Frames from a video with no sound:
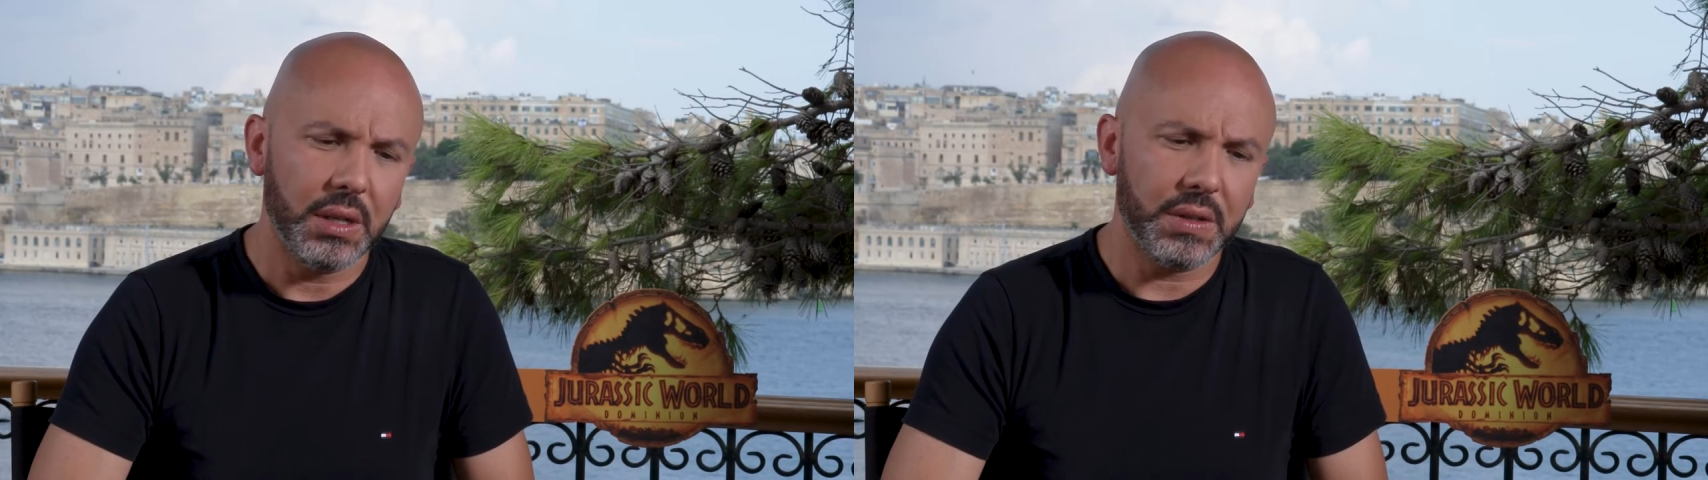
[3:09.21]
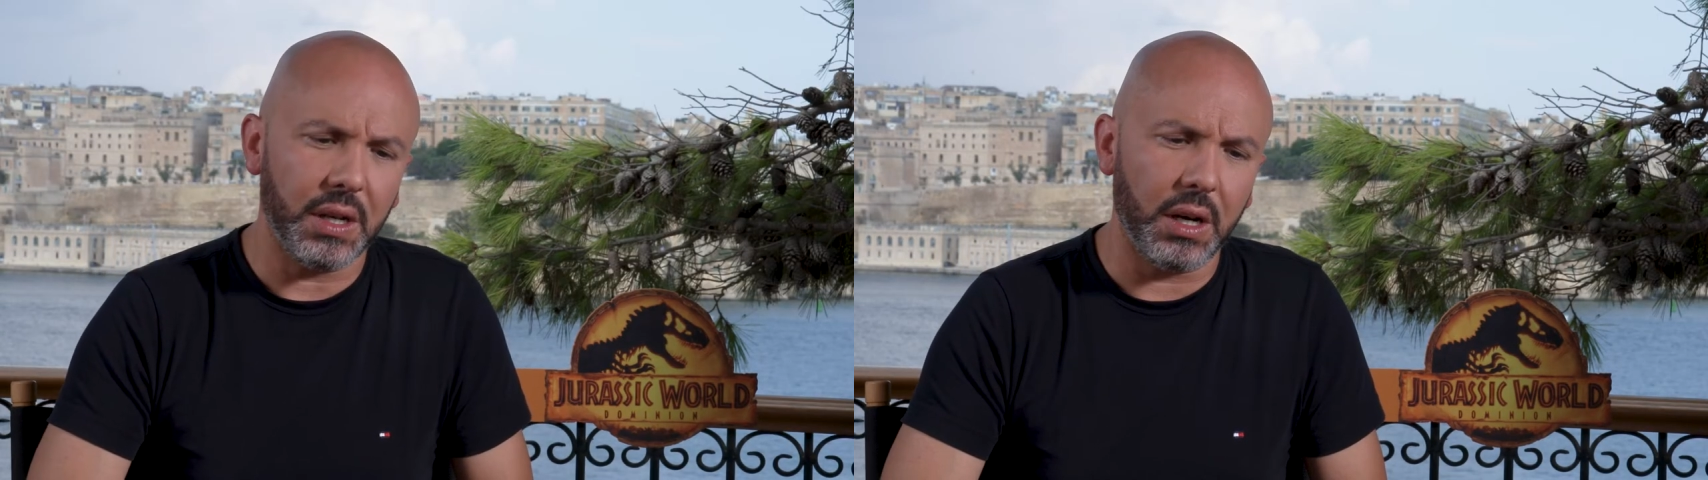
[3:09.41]

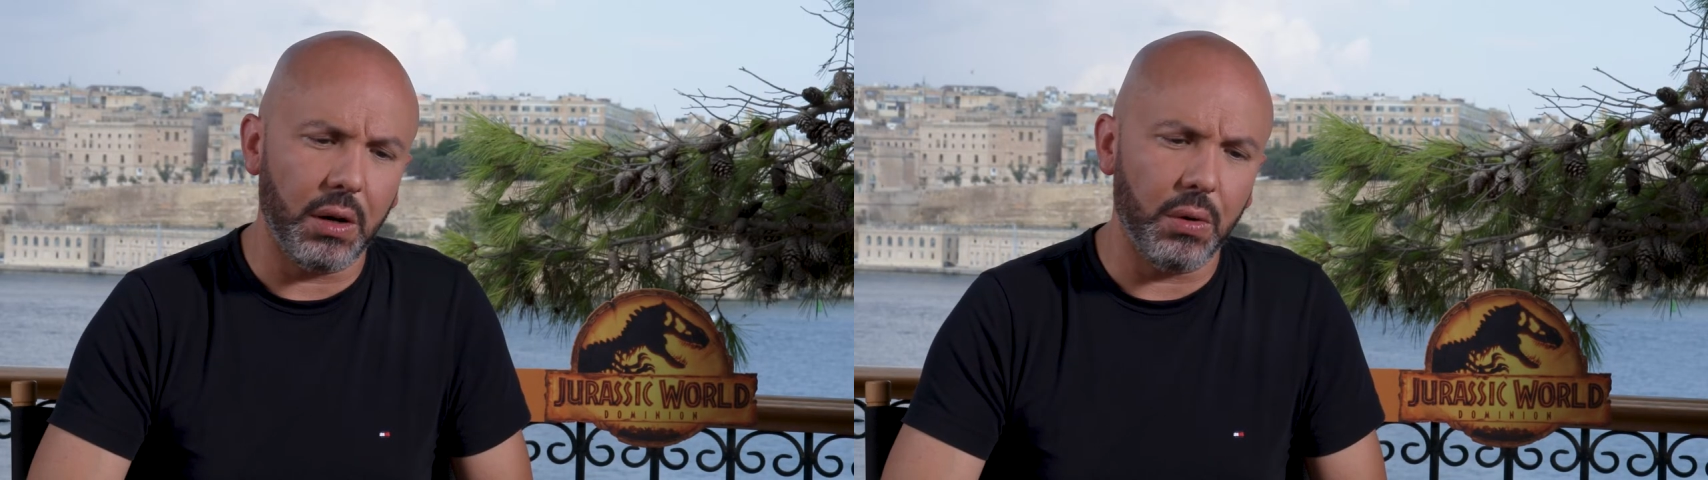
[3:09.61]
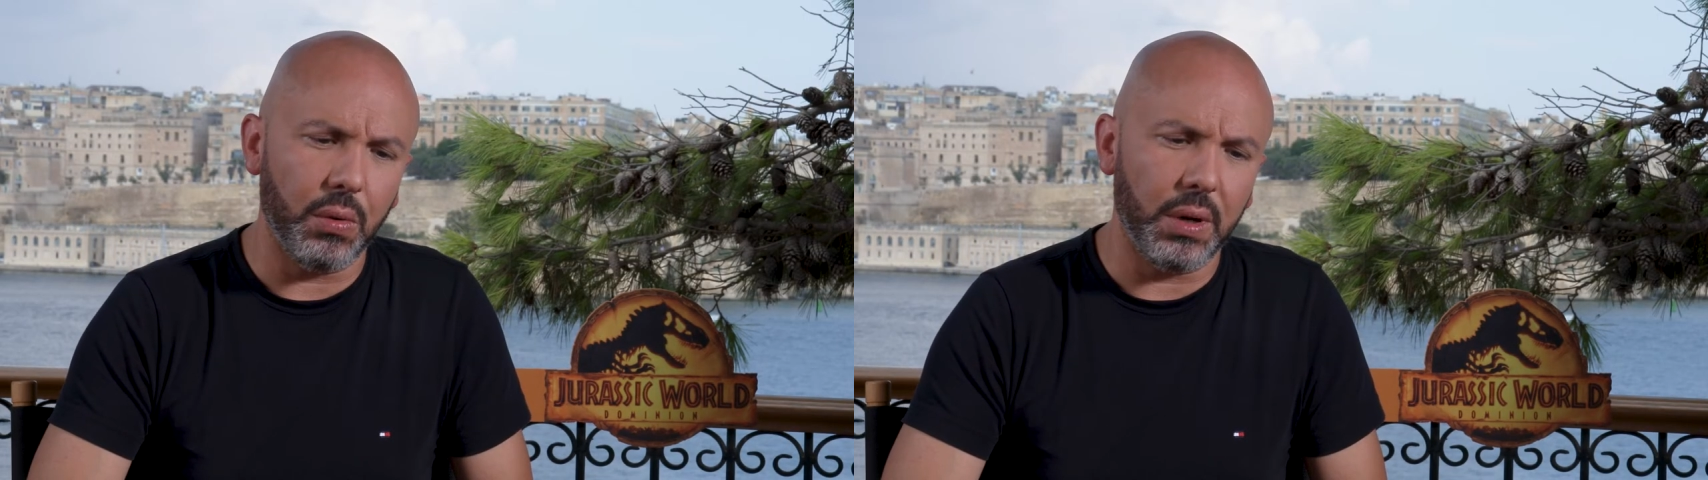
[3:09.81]

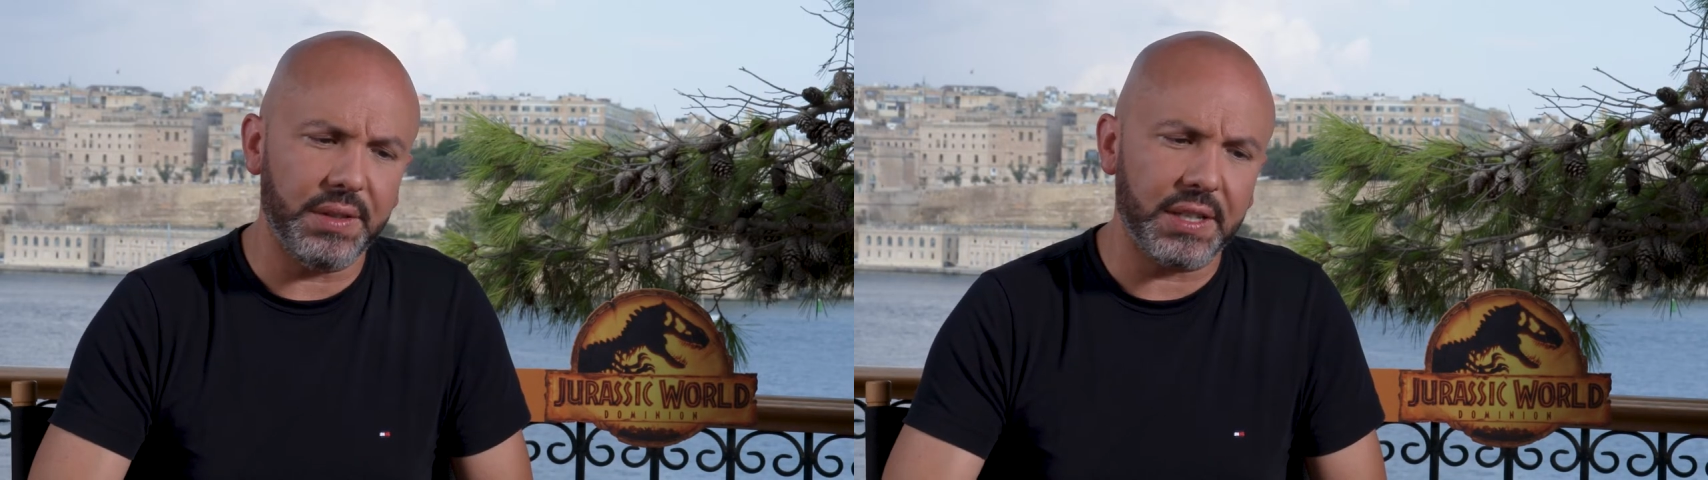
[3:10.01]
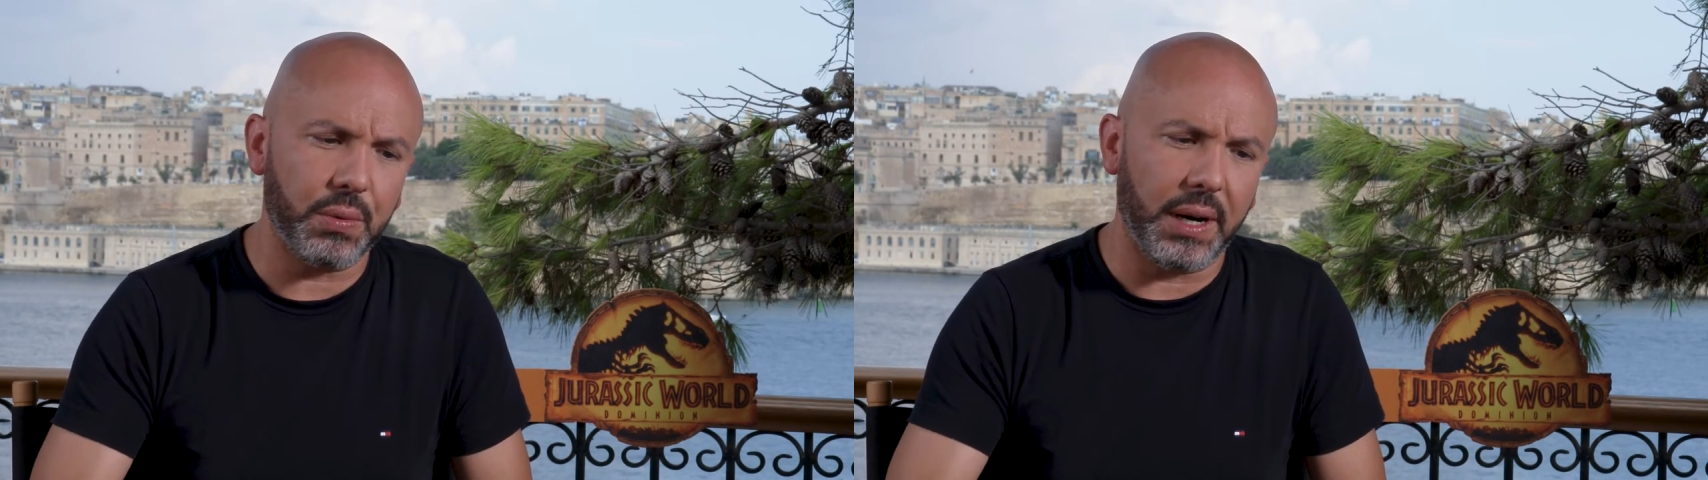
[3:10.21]
So
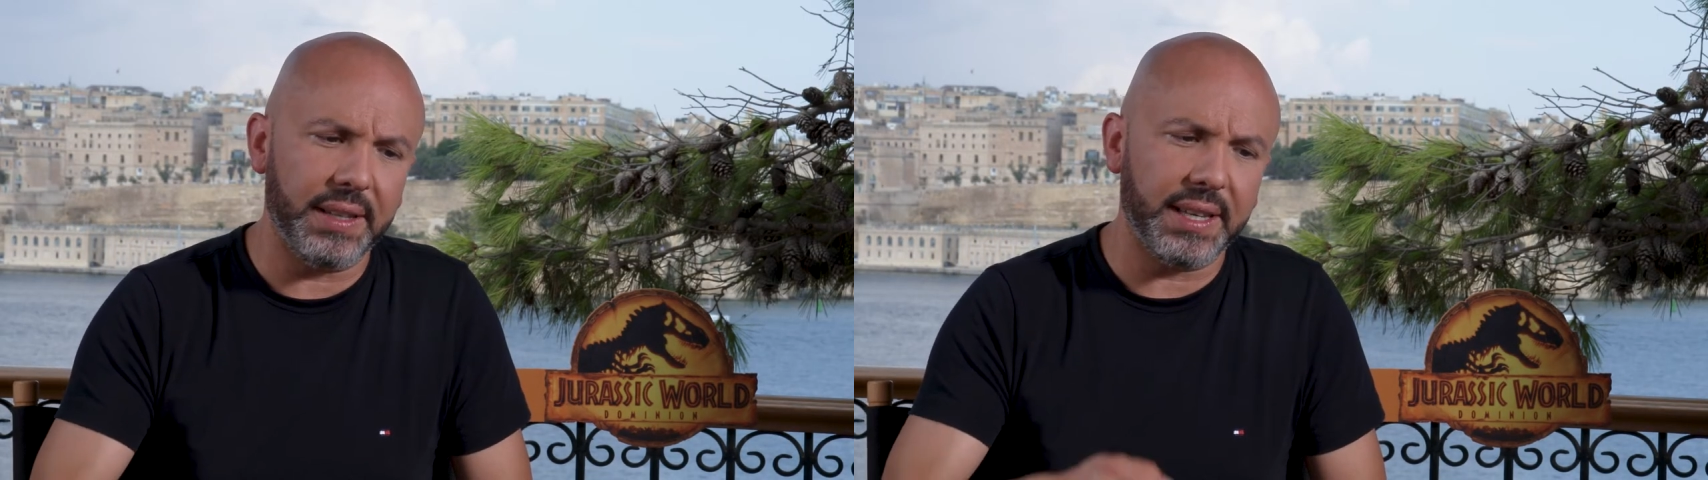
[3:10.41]
that's why